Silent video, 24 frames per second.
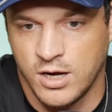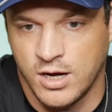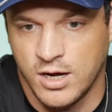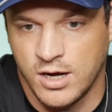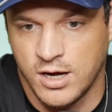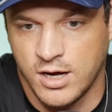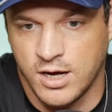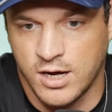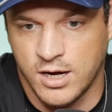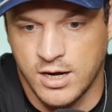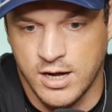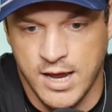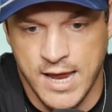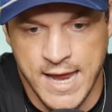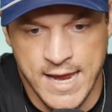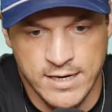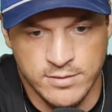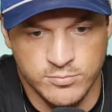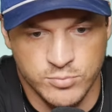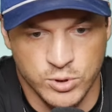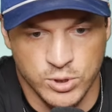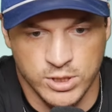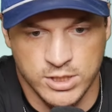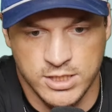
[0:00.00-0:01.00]
uh,
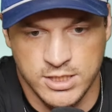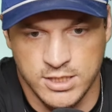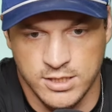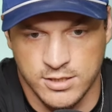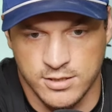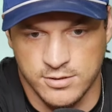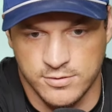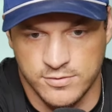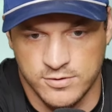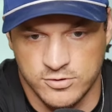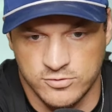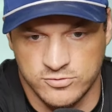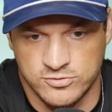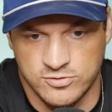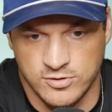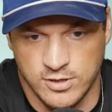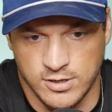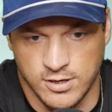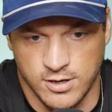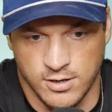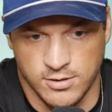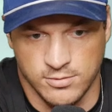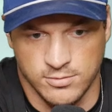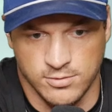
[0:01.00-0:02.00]
handbook here. There's
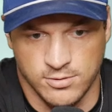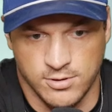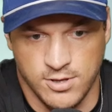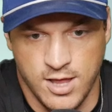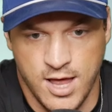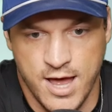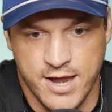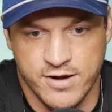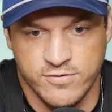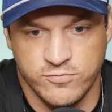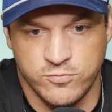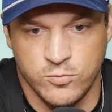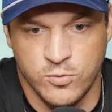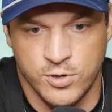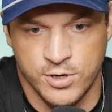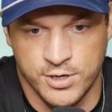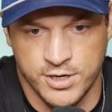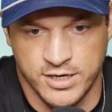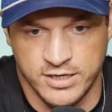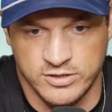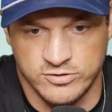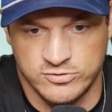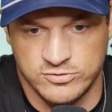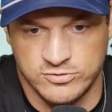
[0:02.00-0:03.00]
a lot of wording.